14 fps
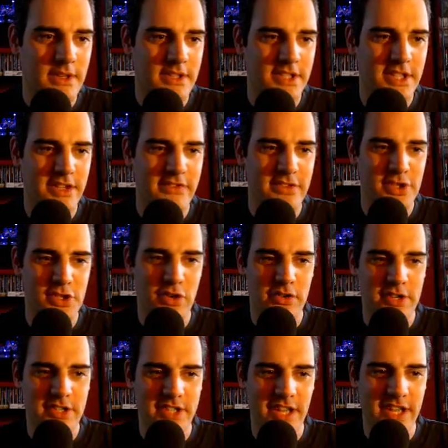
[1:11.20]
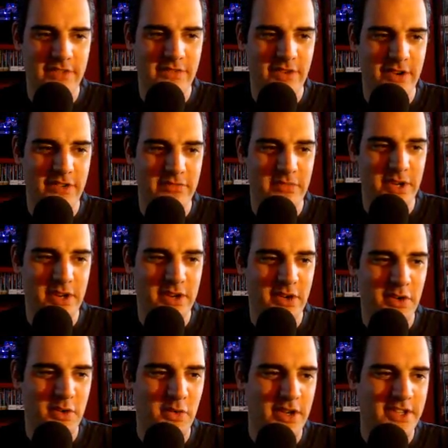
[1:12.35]
Stephen John is that in front of me. I
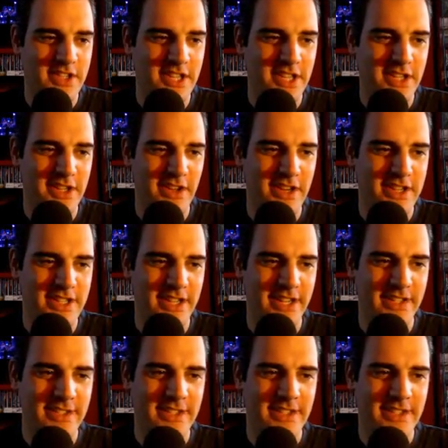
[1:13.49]
can't quite see in the lighting.